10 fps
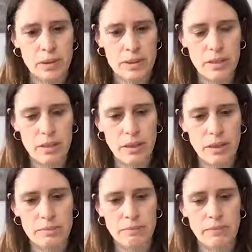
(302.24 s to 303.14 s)
onset
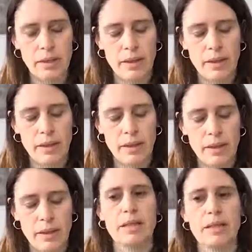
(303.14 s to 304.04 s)
LHON with an
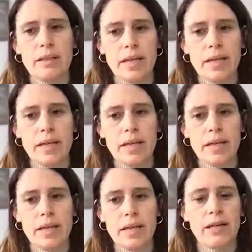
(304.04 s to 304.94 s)
onset at an age of
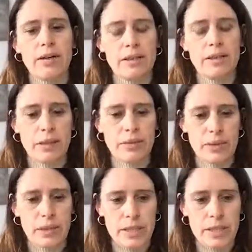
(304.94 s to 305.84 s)
younger than
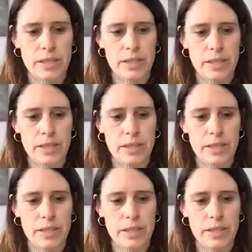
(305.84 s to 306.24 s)
12 years.